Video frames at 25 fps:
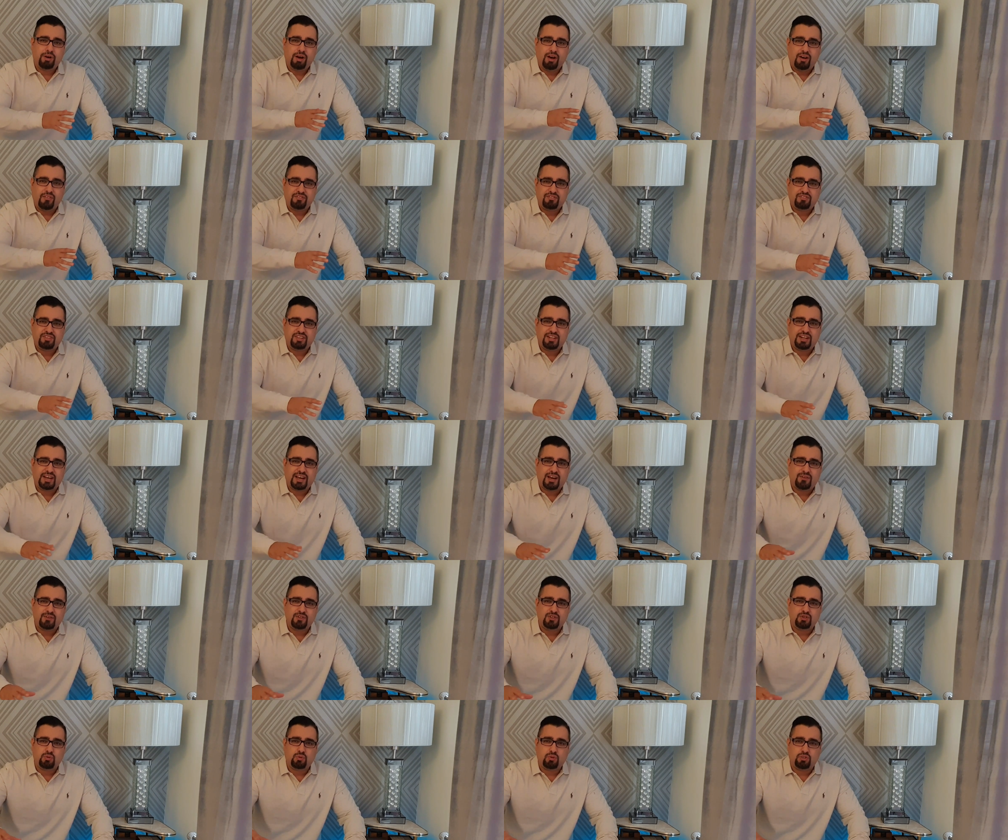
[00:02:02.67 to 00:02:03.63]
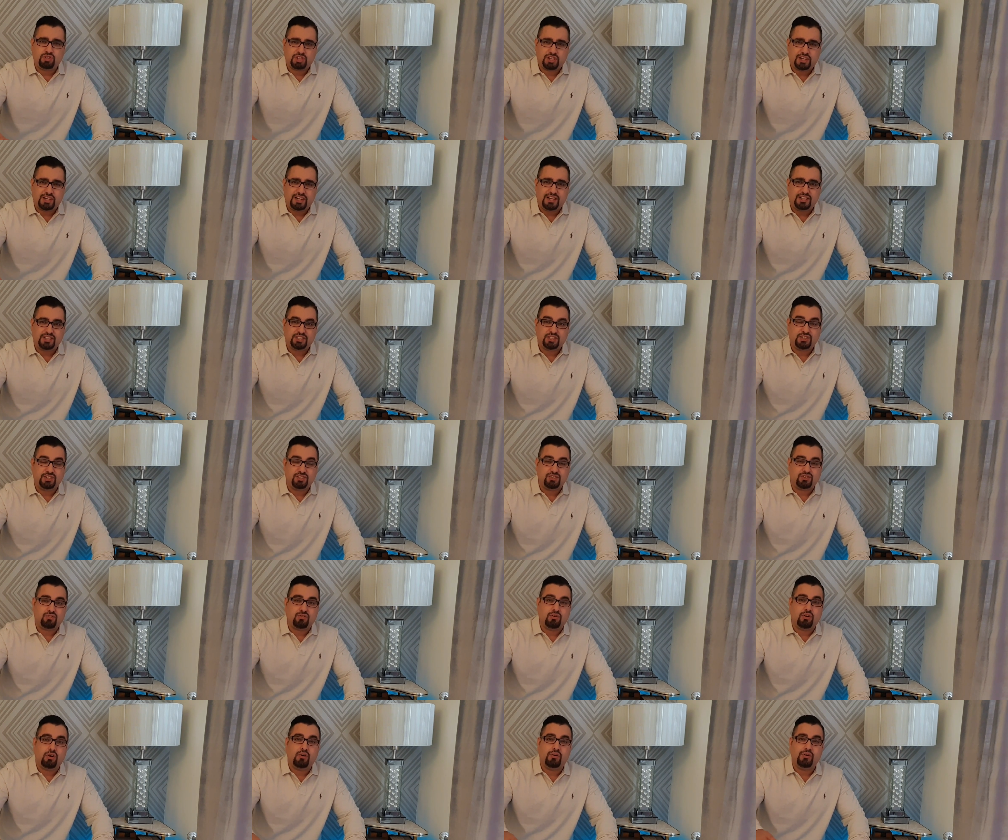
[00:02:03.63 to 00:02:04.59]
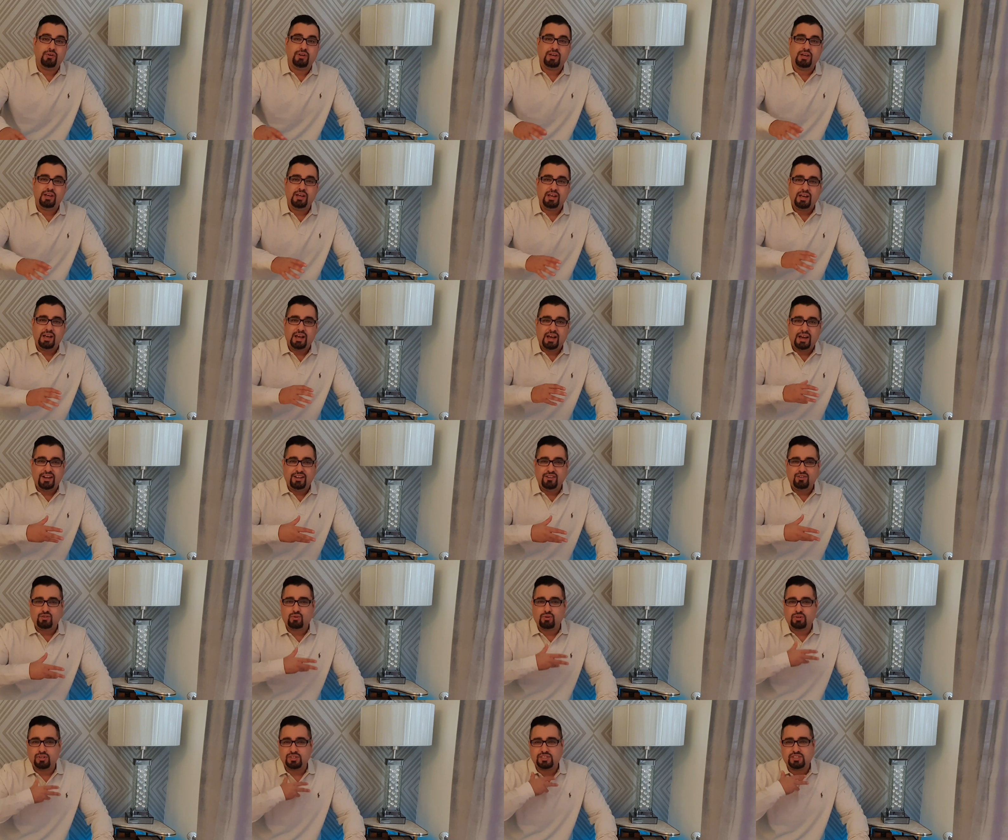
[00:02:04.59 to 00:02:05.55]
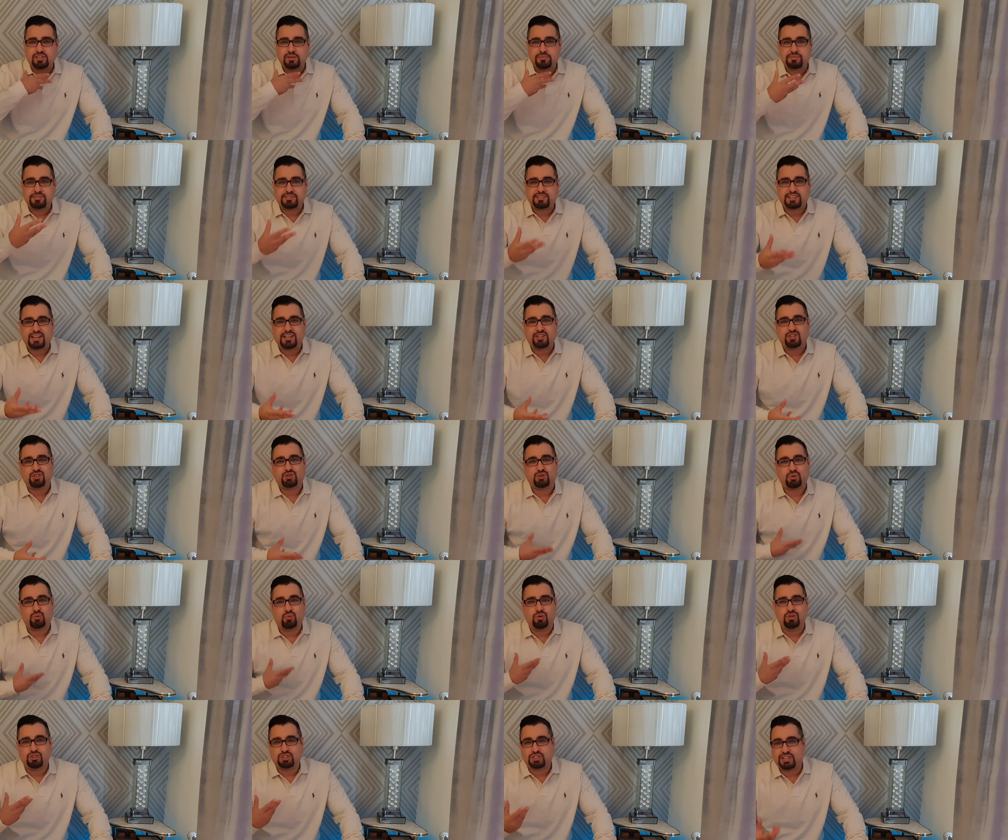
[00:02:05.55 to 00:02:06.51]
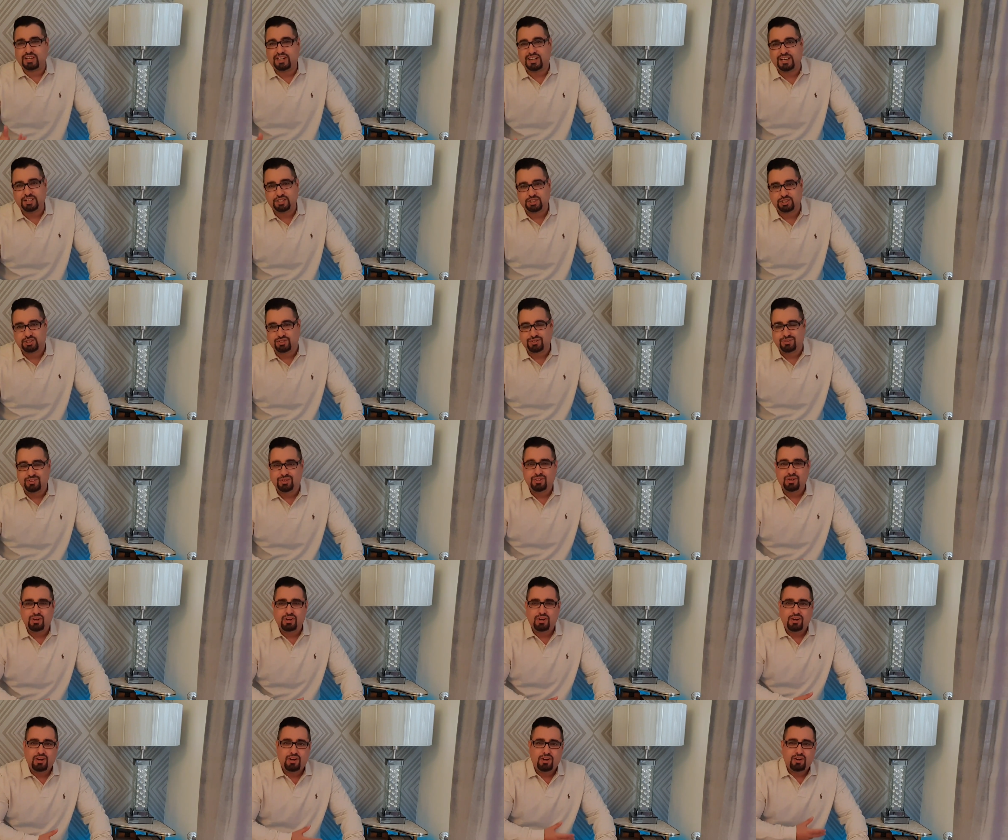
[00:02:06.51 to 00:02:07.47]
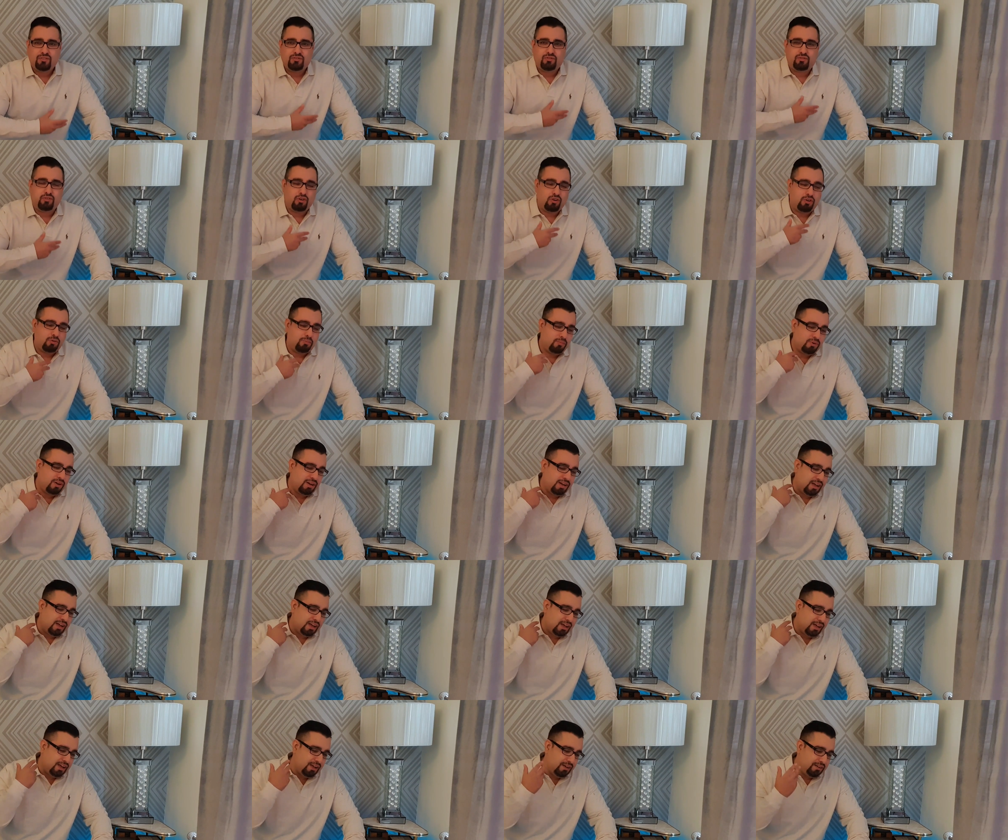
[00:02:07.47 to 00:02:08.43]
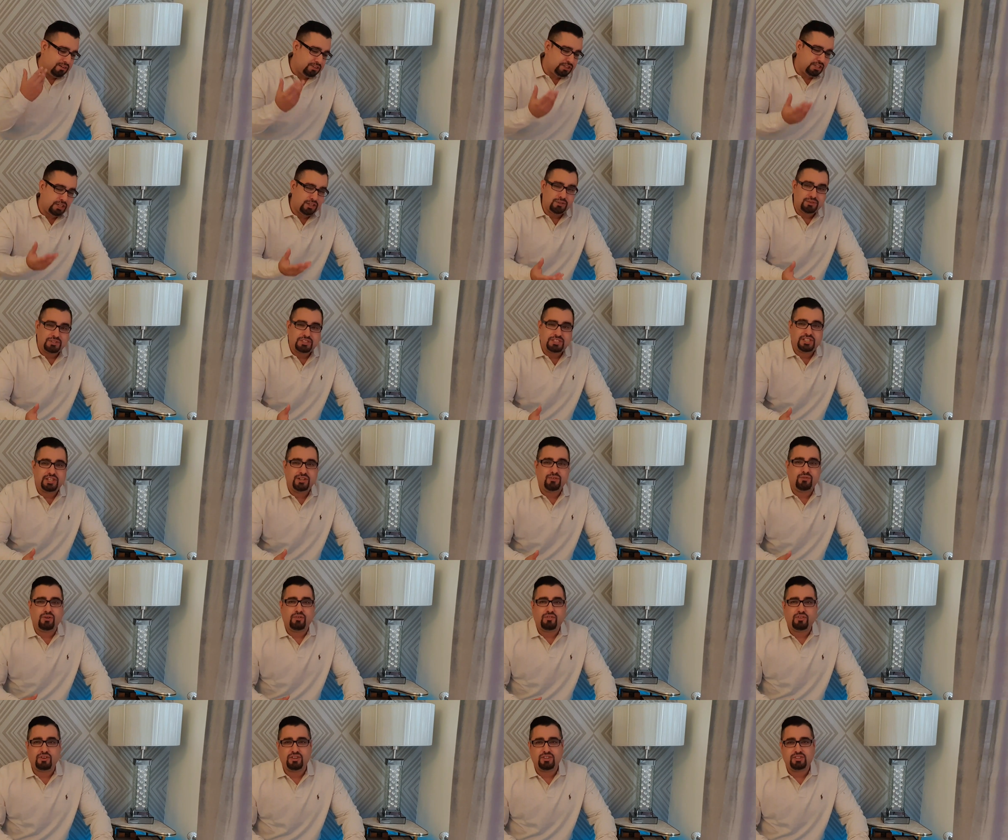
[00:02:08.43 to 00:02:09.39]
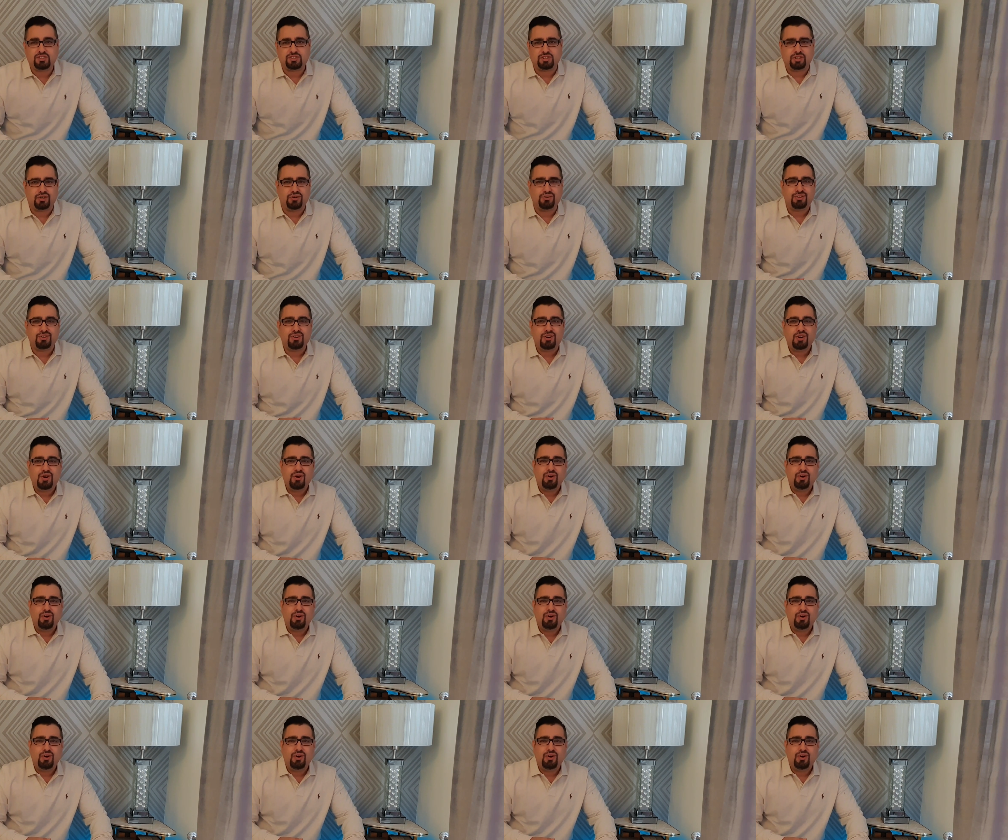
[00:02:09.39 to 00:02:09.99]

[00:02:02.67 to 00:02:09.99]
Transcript: but I've seen how his watch collection has grown and he's got a substantial watch collection from uh, JLC Reverso,